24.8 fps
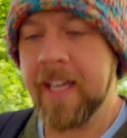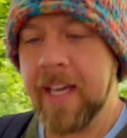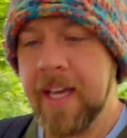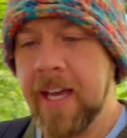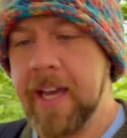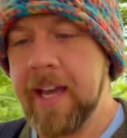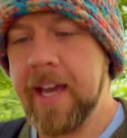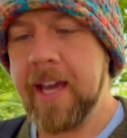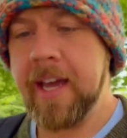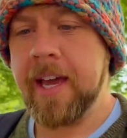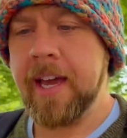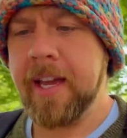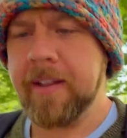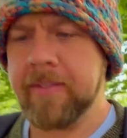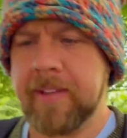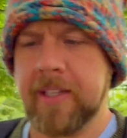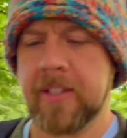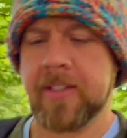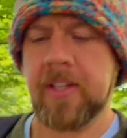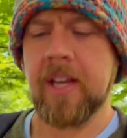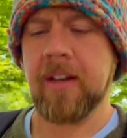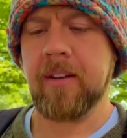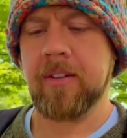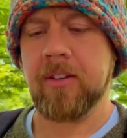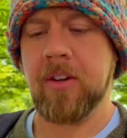That's
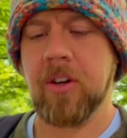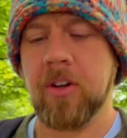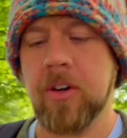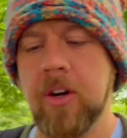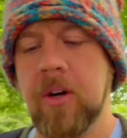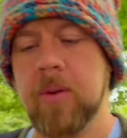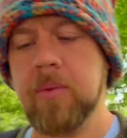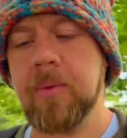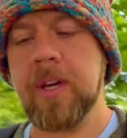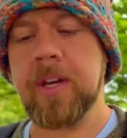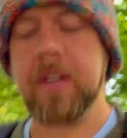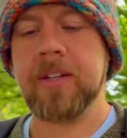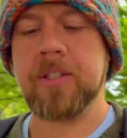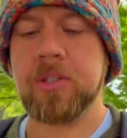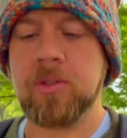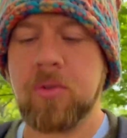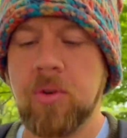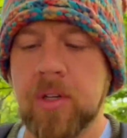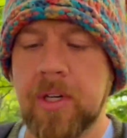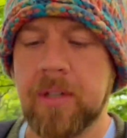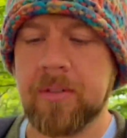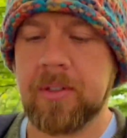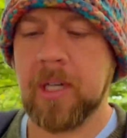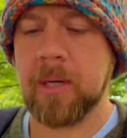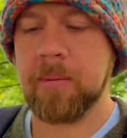it. Oh no, we gotta scroll
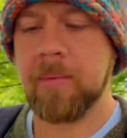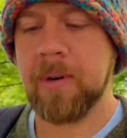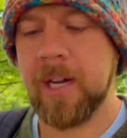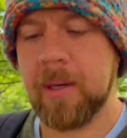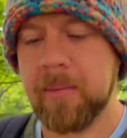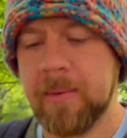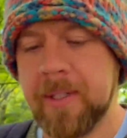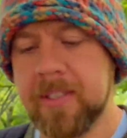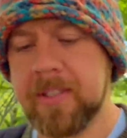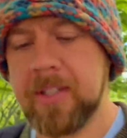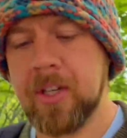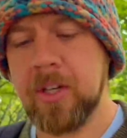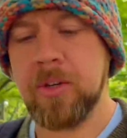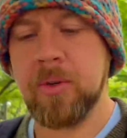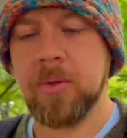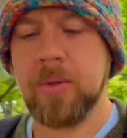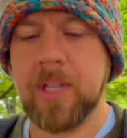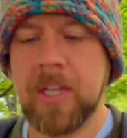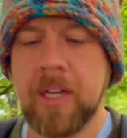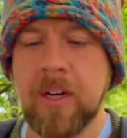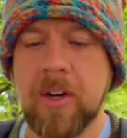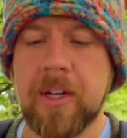down to the bottom. That's the new thing.